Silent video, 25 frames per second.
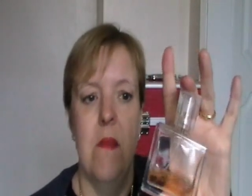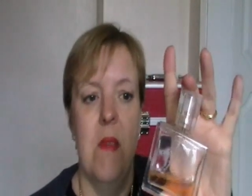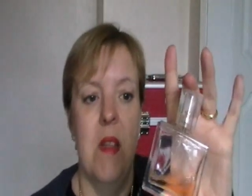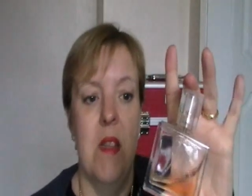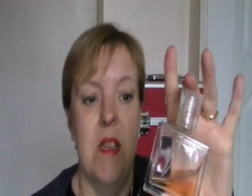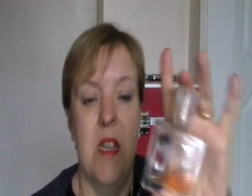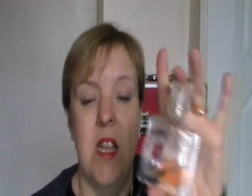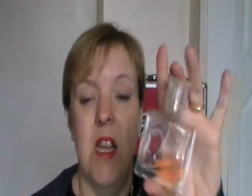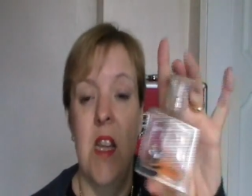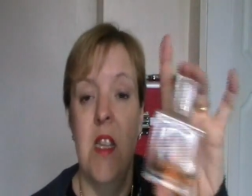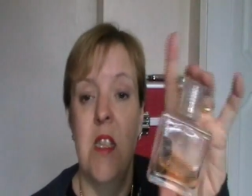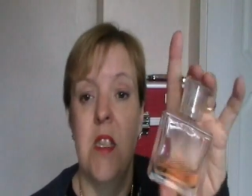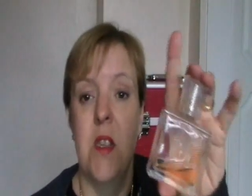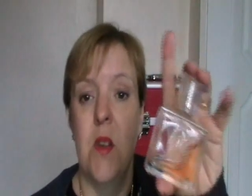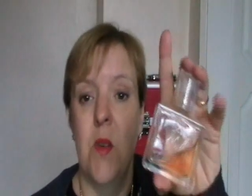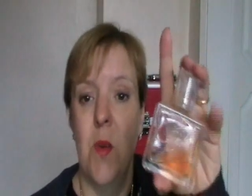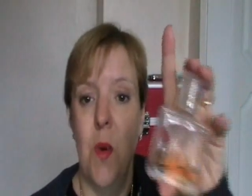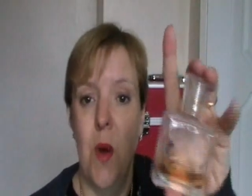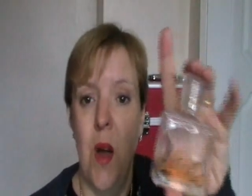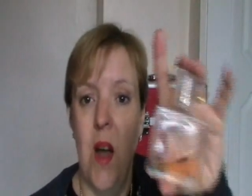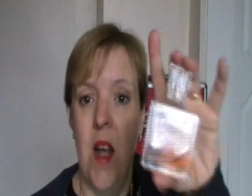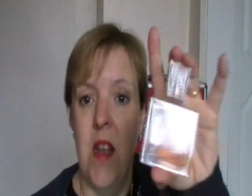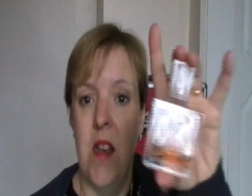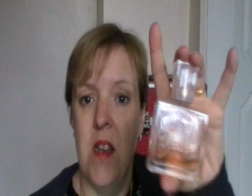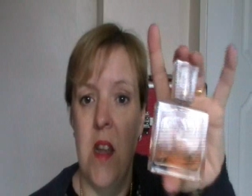it is
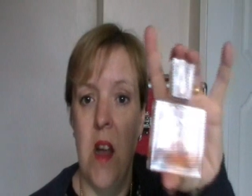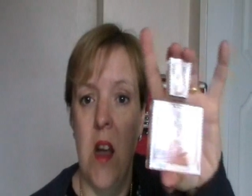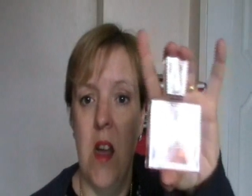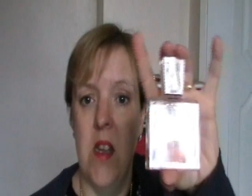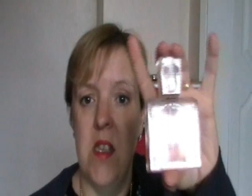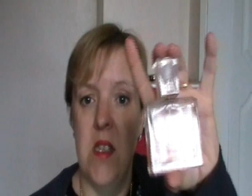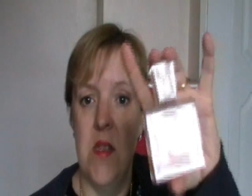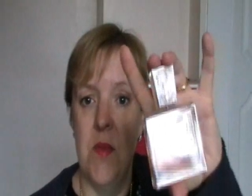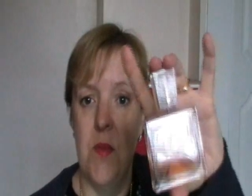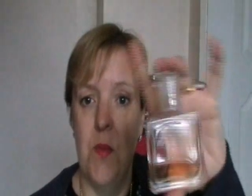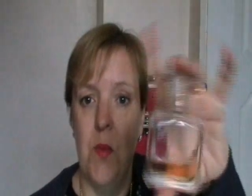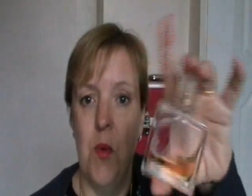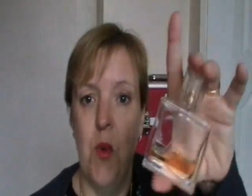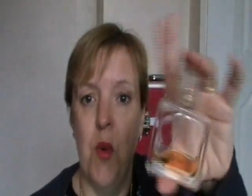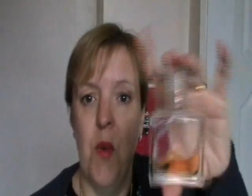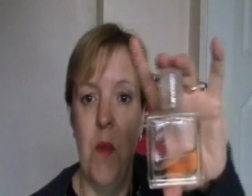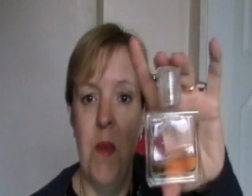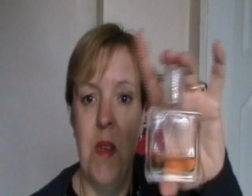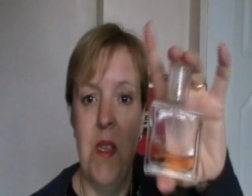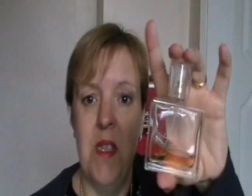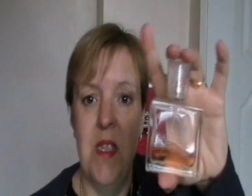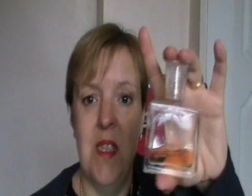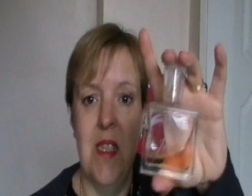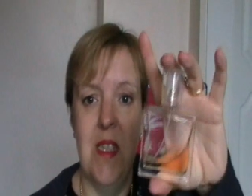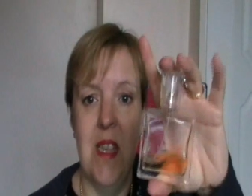quite a nice
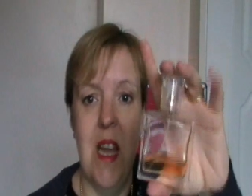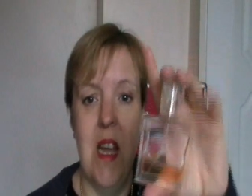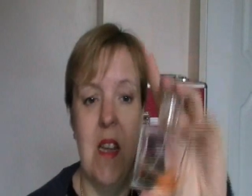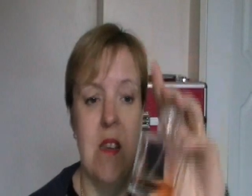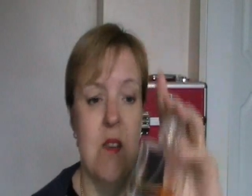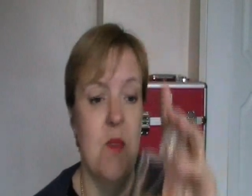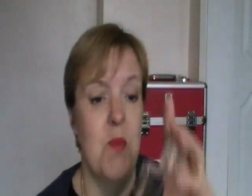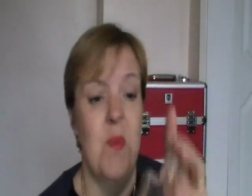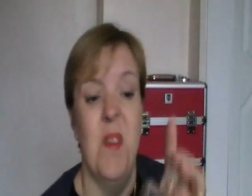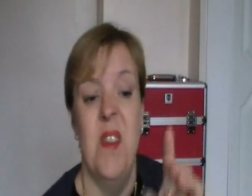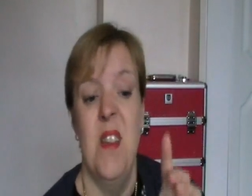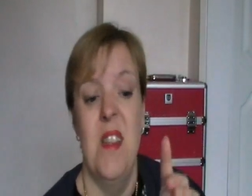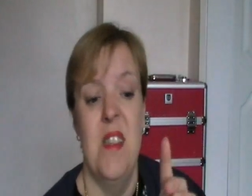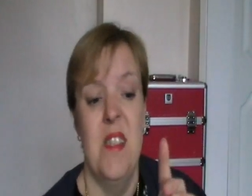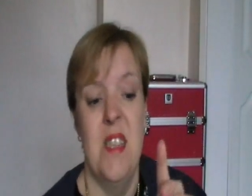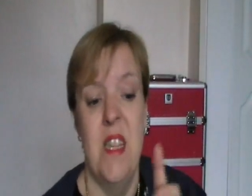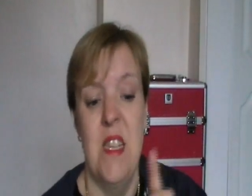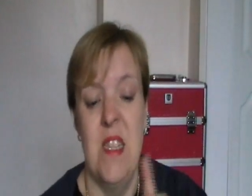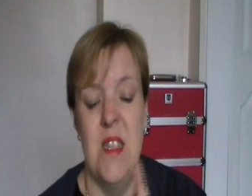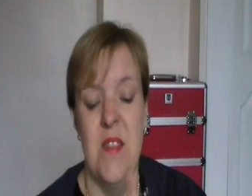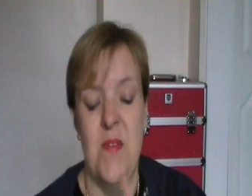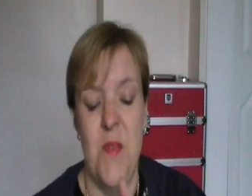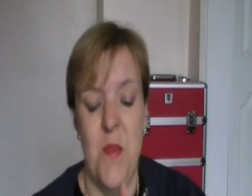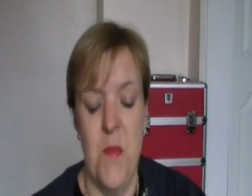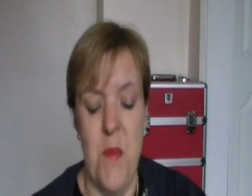warming scent well it
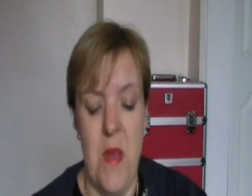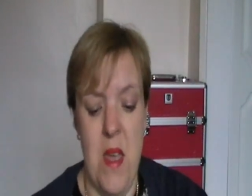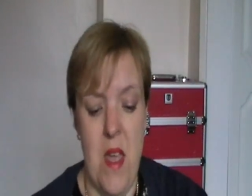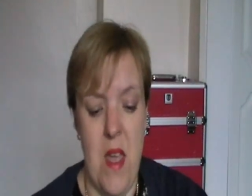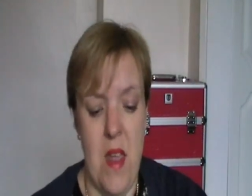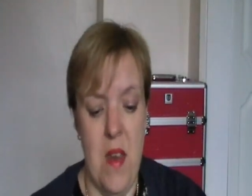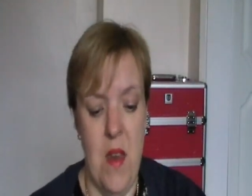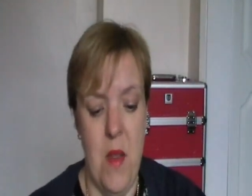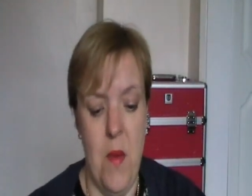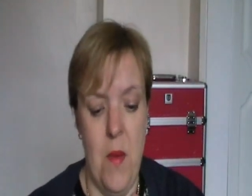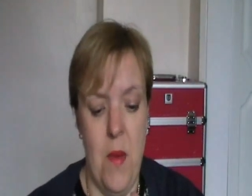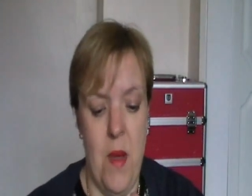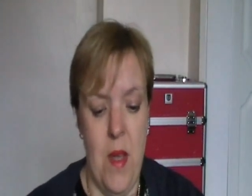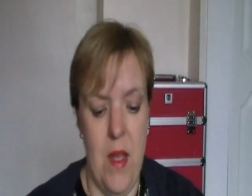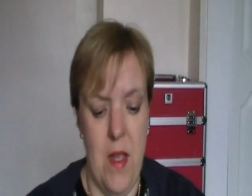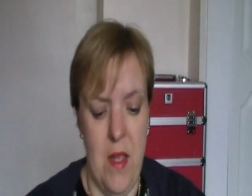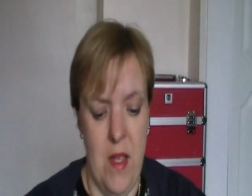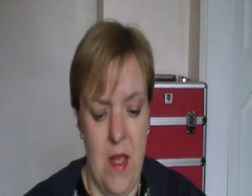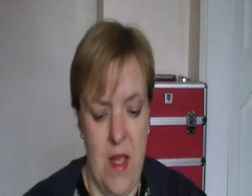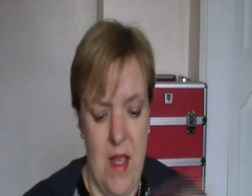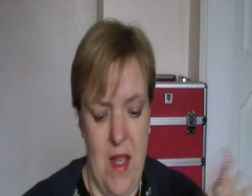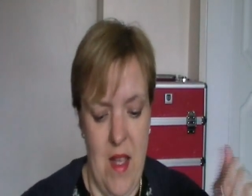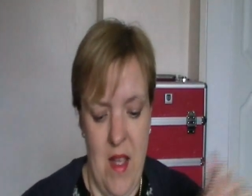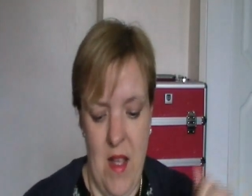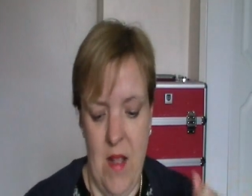is for me
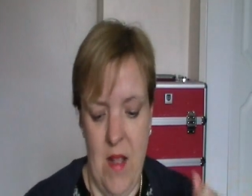anyway